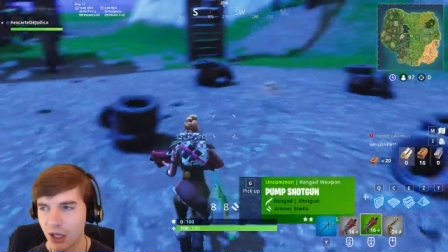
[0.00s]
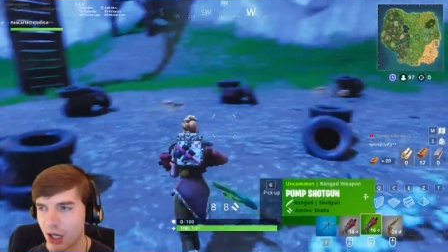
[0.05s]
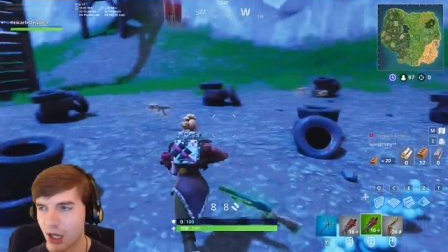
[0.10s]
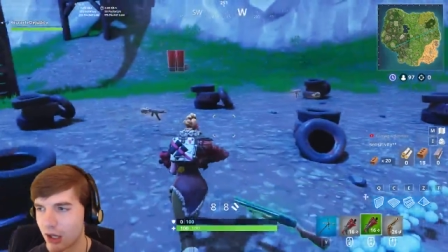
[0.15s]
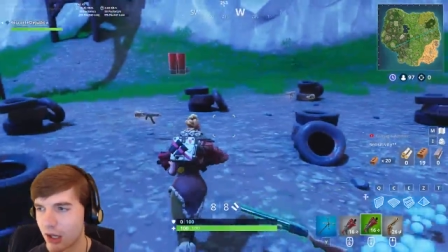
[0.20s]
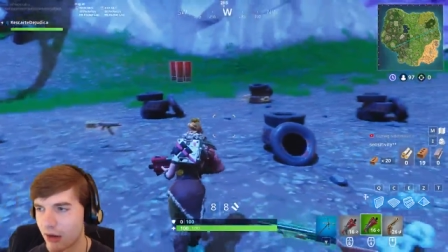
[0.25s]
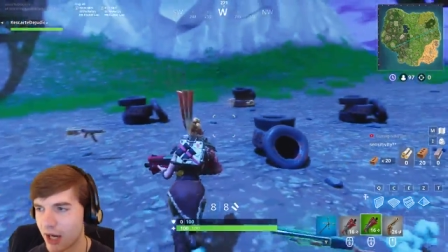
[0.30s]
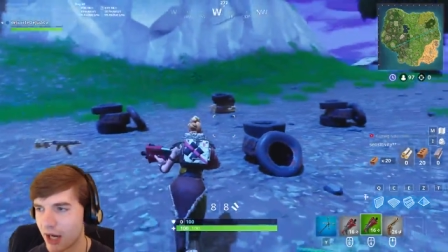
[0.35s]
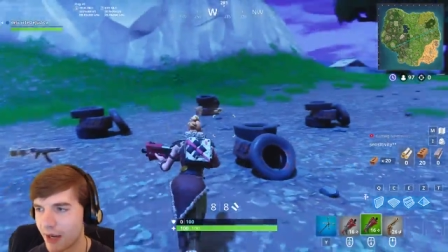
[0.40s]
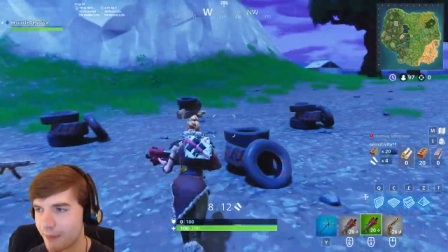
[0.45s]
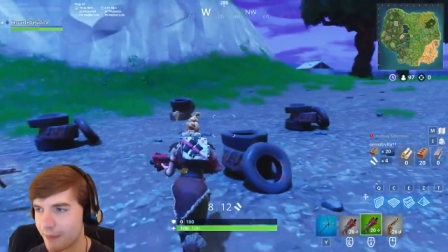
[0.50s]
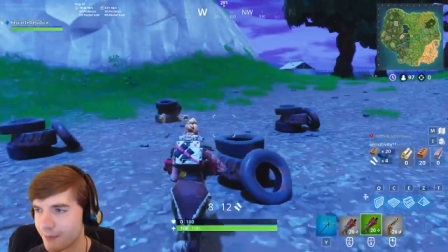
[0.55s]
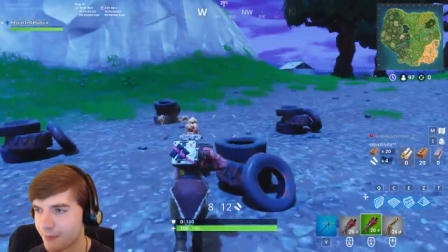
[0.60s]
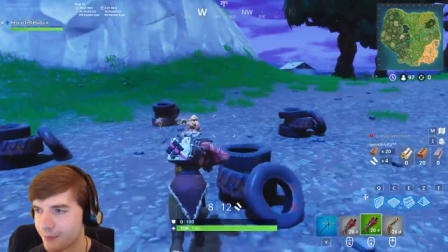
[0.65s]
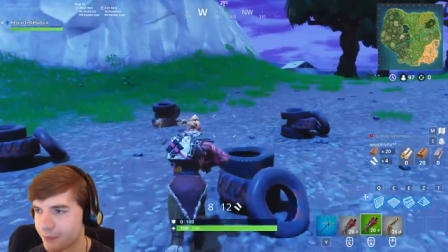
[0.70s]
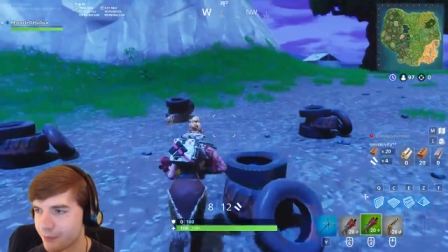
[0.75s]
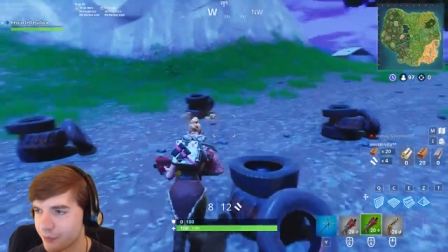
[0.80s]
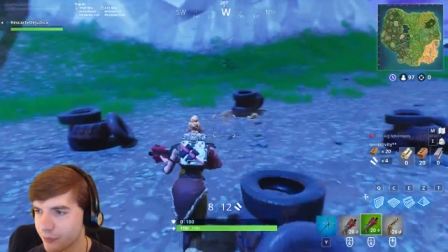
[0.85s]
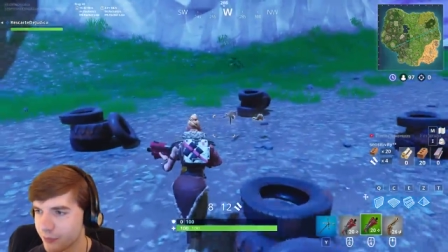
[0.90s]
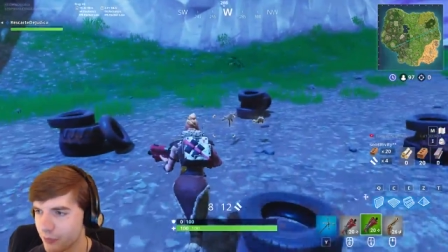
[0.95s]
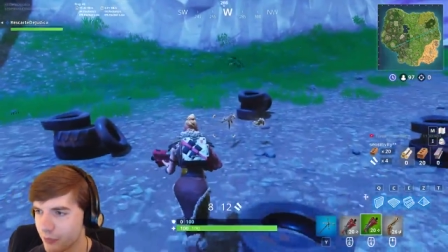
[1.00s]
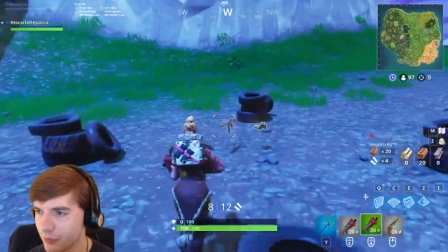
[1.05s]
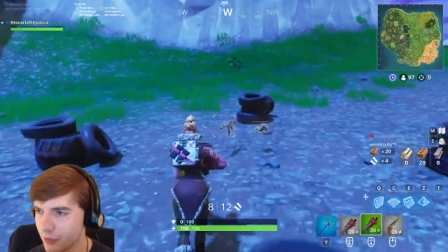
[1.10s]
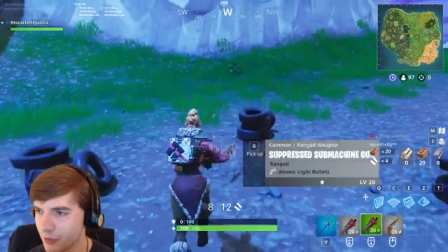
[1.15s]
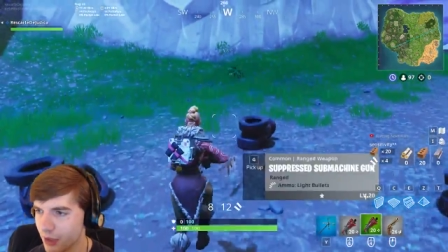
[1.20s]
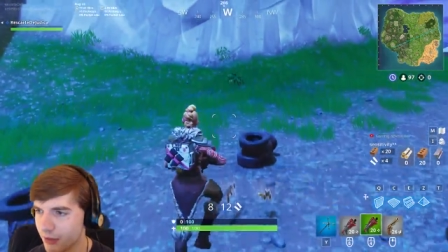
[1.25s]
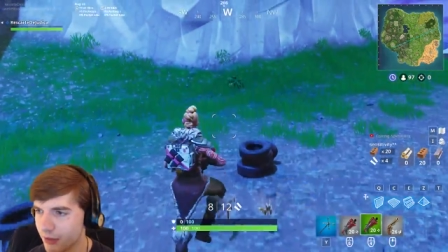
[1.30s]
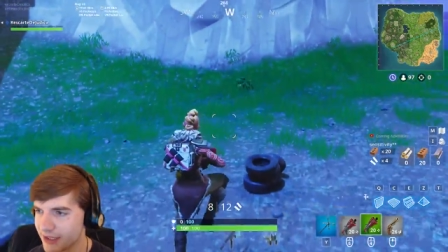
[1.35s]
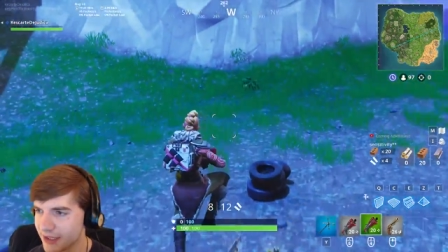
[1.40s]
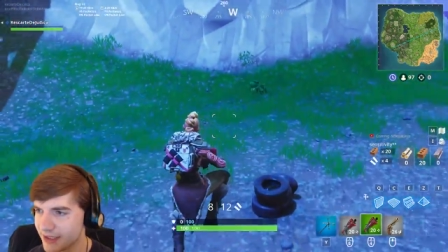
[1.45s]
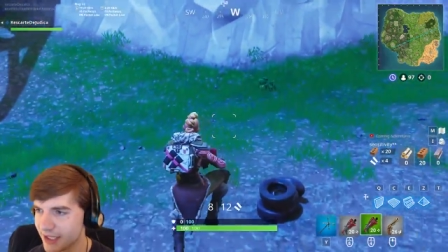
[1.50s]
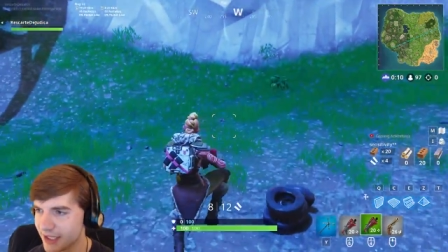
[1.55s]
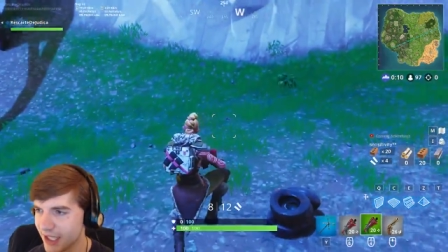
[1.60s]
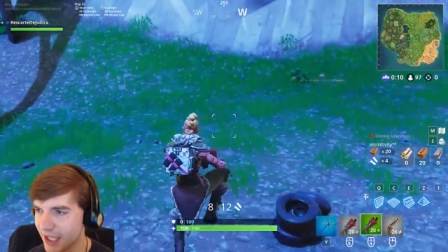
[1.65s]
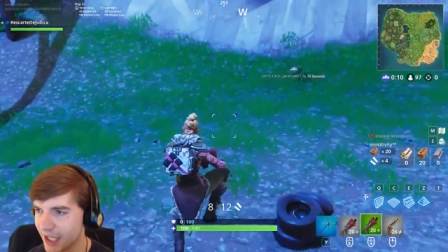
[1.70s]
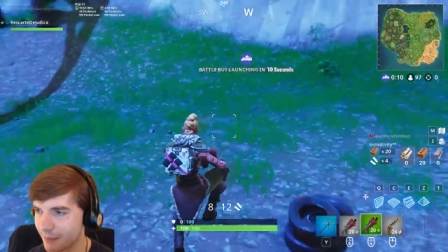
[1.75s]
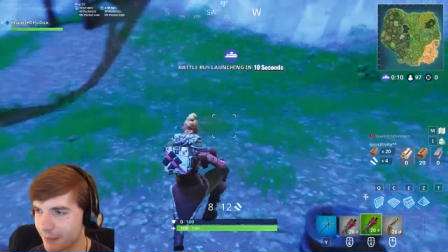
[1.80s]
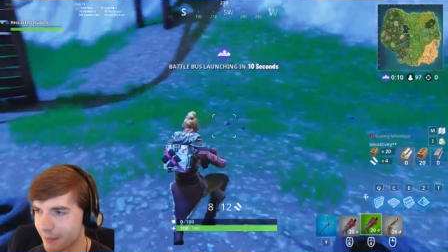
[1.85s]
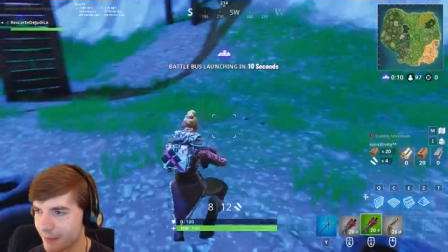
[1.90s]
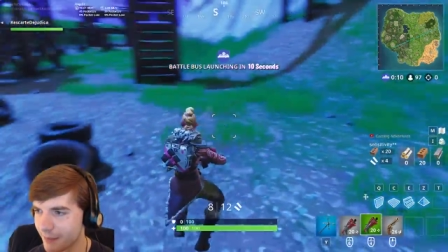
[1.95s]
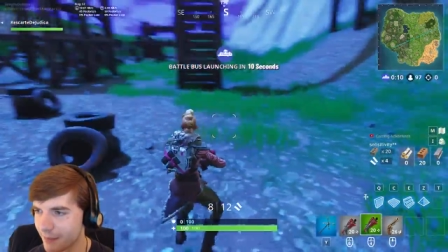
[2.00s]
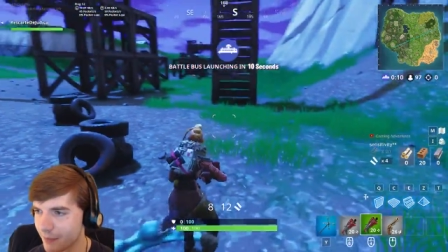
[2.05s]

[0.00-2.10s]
All right. Let's see.